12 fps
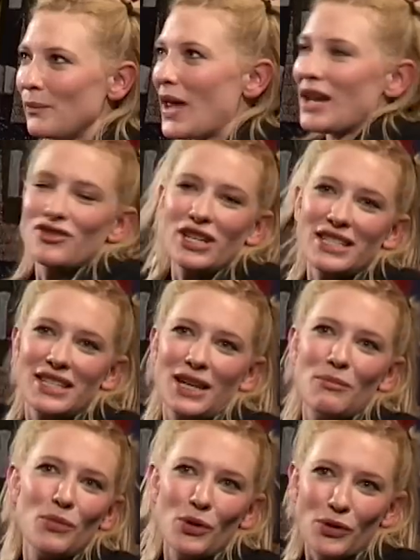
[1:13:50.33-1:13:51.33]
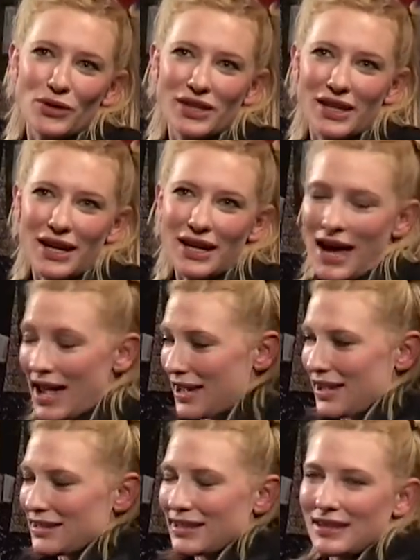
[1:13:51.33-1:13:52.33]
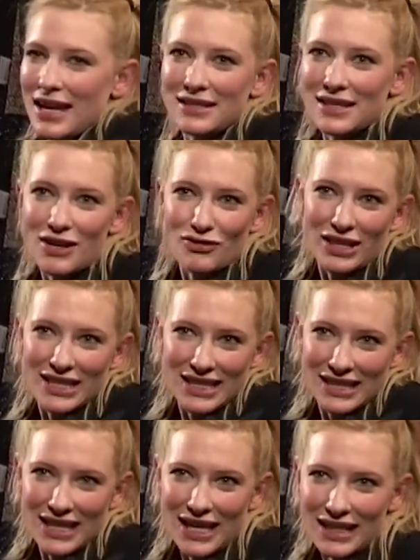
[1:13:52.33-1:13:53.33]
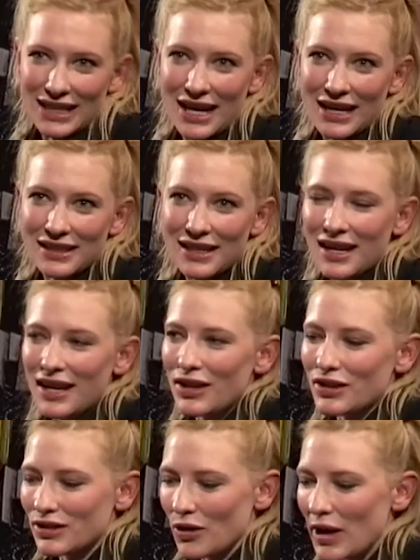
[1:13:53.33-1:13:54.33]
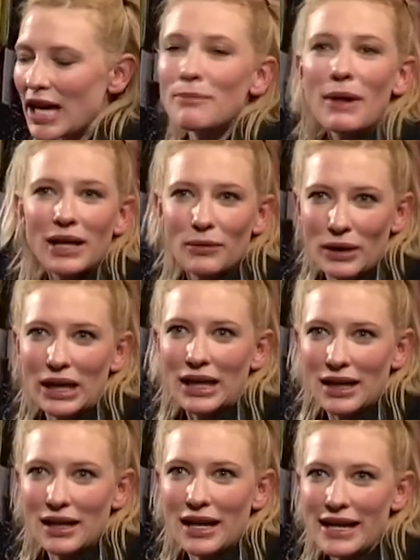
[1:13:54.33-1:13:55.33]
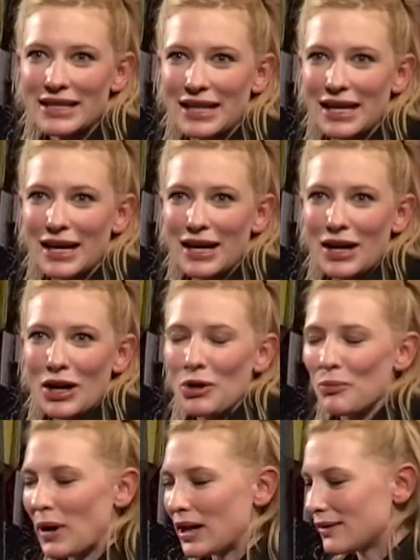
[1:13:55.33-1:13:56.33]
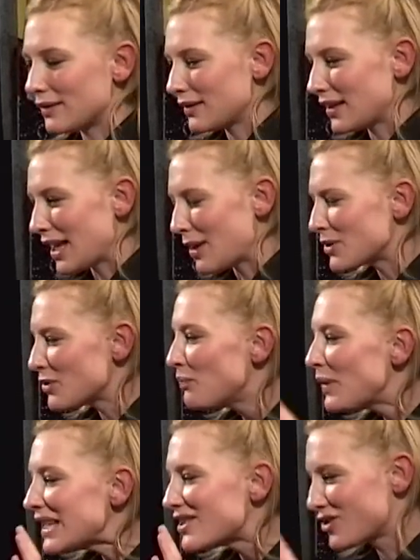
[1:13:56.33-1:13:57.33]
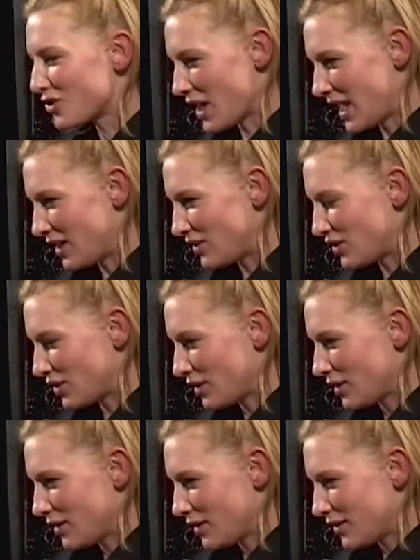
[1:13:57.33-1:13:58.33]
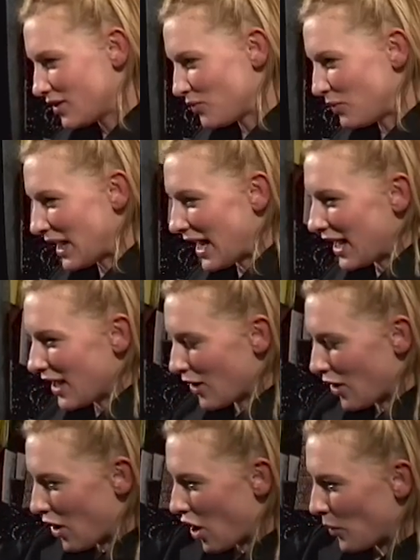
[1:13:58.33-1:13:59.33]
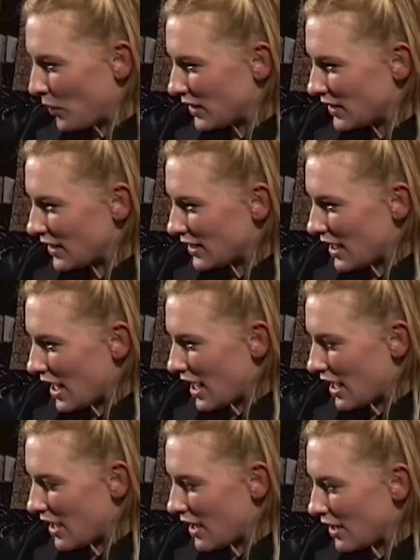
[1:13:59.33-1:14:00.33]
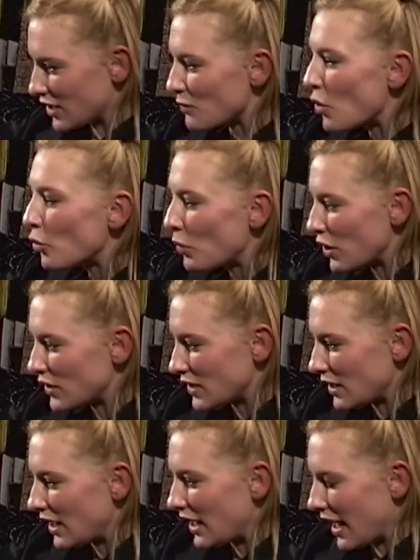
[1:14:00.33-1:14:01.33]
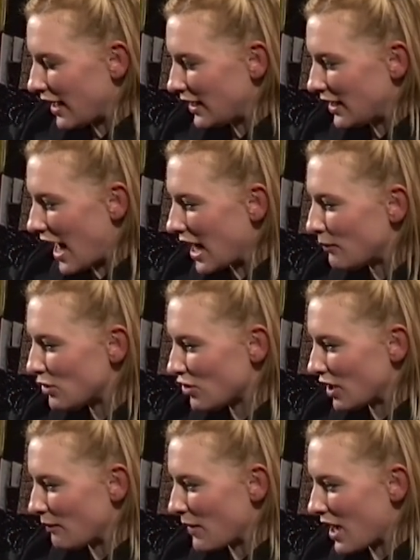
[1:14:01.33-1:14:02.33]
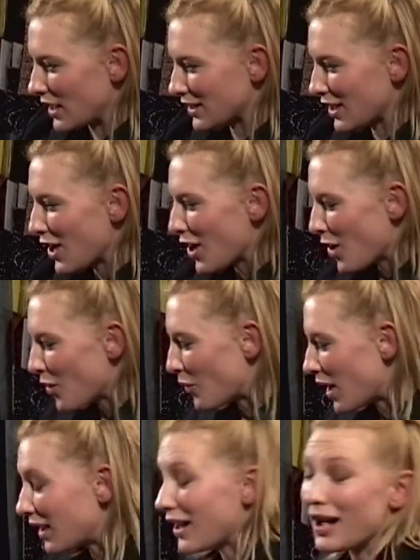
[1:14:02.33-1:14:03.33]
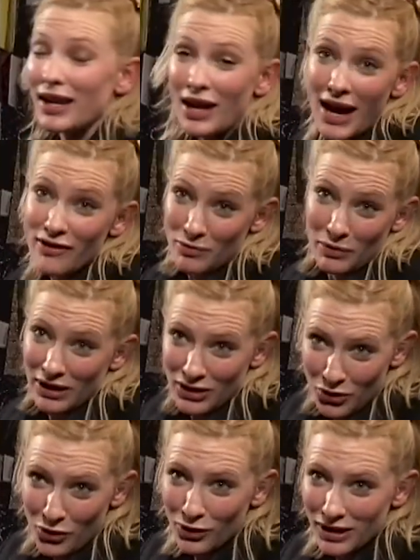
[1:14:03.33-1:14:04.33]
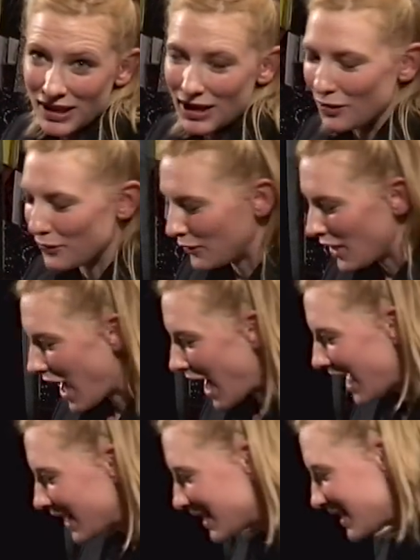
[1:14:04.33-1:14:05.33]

naturalistic import uh, as, a, as a naturalistic scene like that. So he made it really easy. But it was a bit strange to play... opposite uh, a small person in, in an animatronic mask, while, and I have to be really tall as an elf, I had